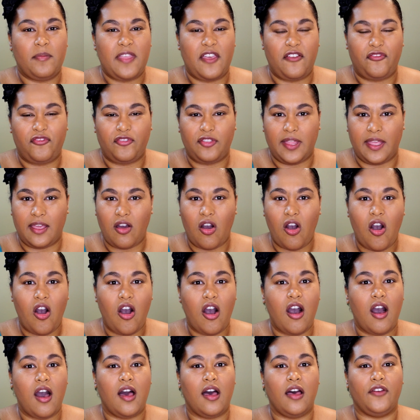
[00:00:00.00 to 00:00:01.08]
they flake
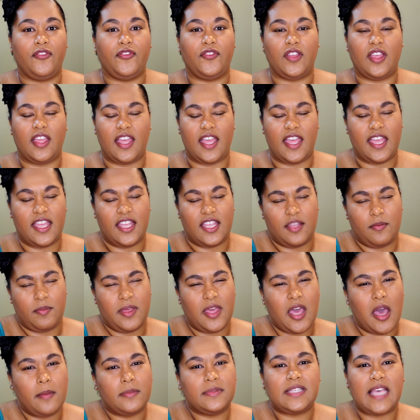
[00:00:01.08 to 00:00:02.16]
off, it, it
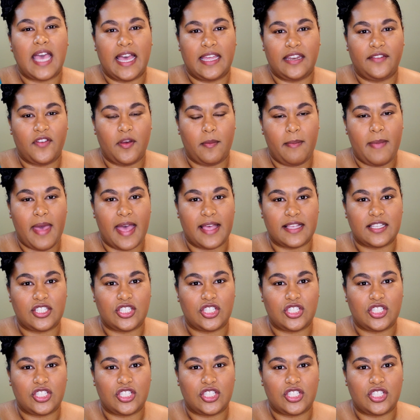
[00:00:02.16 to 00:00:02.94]
becomes kind of a mess.